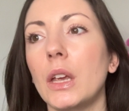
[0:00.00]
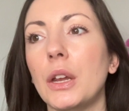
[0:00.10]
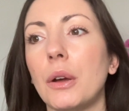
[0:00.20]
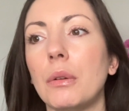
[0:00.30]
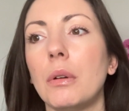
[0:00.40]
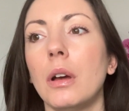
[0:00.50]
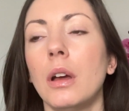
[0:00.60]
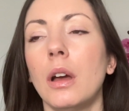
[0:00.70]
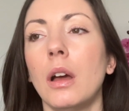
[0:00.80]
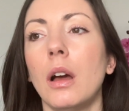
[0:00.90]

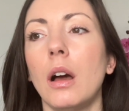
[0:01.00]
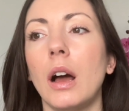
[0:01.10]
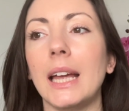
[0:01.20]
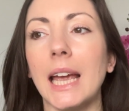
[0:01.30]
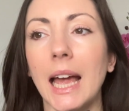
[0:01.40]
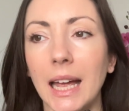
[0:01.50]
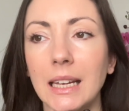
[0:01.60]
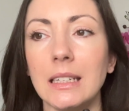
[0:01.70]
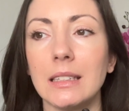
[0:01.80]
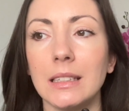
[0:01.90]
I
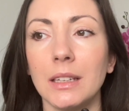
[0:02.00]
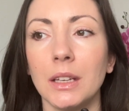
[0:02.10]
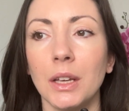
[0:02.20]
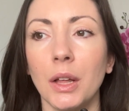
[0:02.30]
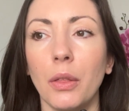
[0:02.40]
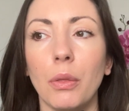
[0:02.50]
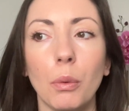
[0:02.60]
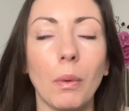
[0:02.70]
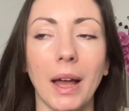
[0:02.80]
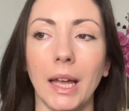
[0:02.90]
hate the
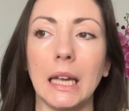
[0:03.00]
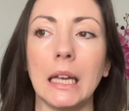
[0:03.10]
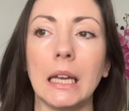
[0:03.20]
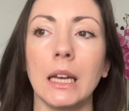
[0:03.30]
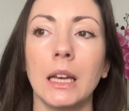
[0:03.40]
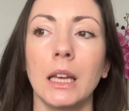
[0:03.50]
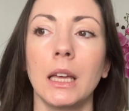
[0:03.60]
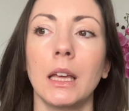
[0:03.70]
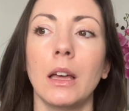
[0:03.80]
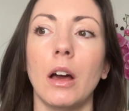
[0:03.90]
way
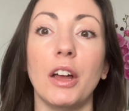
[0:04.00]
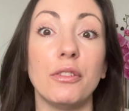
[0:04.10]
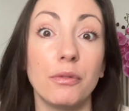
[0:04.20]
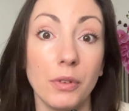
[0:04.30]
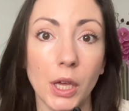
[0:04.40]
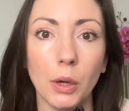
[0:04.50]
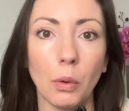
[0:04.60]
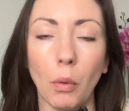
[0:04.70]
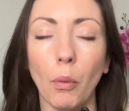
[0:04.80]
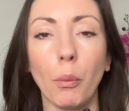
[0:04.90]
I
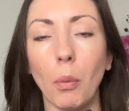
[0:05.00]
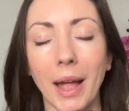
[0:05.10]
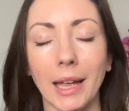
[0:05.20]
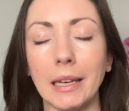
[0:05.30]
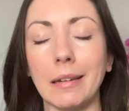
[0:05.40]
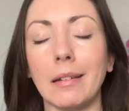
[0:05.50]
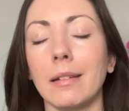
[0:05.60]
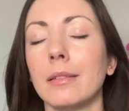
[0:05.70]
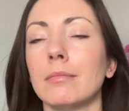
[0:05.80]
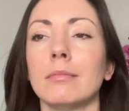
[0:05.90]
feel when
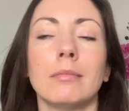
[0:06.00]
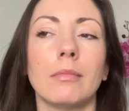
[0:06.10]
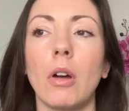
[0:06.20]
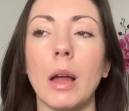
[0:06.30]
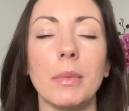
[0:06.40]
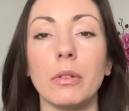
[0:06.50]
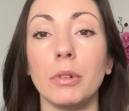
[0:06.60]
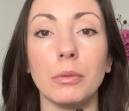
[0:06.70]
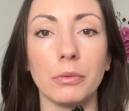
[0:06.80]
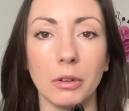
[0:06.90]
I'm in a
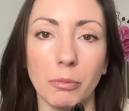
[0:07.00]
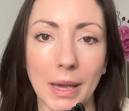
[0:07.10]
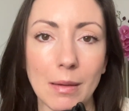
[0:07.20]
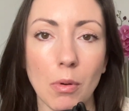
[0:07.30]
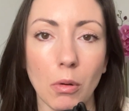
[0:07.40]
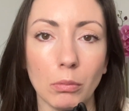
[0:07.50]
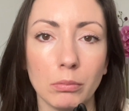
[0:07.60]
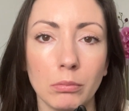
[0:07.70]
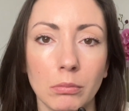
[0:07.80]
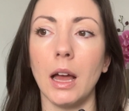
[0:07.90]
room full of people,
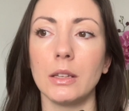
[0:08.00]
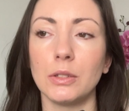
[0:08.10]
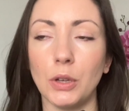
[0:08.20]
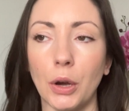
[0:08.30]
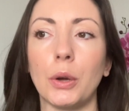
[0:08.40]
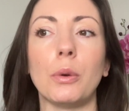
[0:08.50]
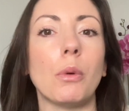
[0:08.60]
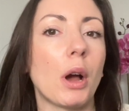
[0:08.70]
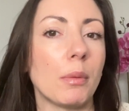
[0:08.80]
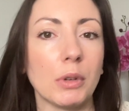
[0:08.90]

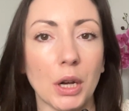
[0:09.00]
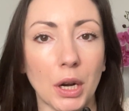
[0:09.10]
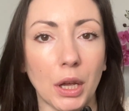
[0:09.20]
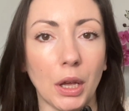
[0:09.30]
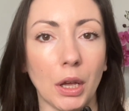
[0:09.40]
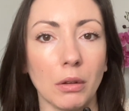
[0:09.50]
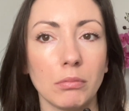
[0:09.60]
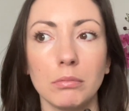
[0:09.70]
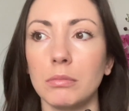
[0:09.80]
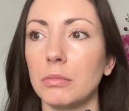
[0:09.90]
so I'm gonna
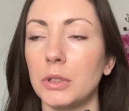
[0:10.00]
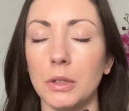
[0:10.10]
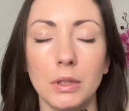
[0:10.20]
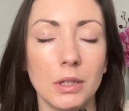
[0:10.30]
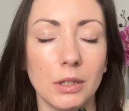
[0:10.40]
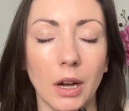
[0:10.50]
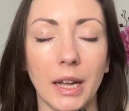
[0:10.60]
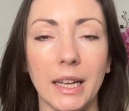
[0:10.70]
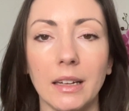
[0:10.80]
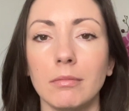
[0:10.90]
do this
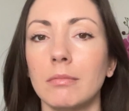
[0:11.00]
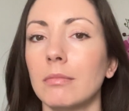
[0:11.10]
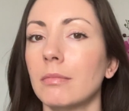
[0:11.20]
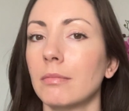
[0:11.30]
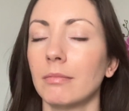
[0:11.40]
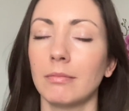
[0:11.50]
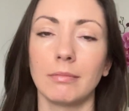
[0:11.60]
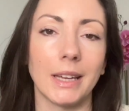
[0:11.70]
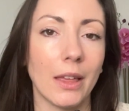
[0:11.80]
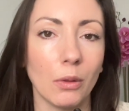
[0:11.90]
diet,
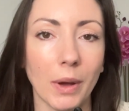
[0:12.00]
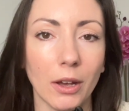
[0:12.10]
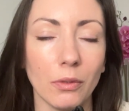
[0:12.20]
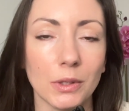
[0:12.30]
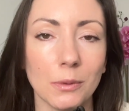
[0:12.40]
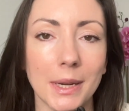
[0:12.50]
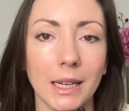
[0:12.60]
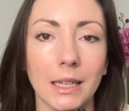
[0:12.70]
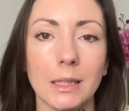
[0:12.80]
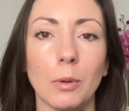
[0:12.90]
get the weight off as
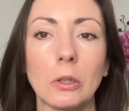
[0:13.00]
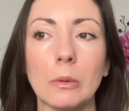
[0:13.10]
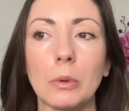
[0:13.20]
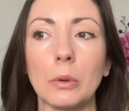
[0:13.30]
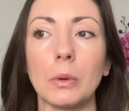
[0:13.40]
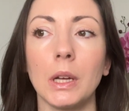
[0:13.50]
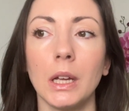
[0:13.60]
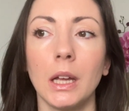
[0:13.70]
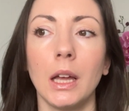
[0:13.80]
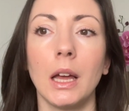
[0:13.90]
quickly as possible,
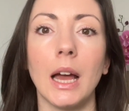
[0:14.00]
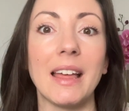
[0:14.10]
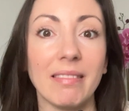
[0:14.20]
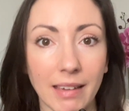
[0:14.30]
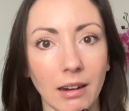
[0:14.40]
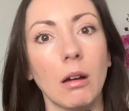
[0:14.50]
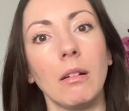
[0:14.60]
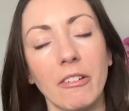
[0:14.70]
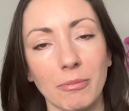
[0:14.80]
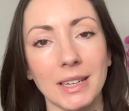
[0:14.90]
and then I'll
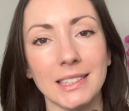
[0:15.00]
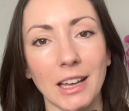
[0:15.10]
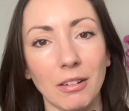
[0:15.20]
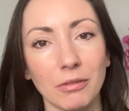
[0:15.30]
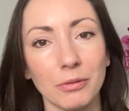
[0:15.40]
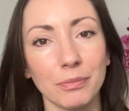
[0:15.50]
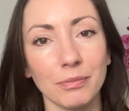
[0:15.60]
love myself.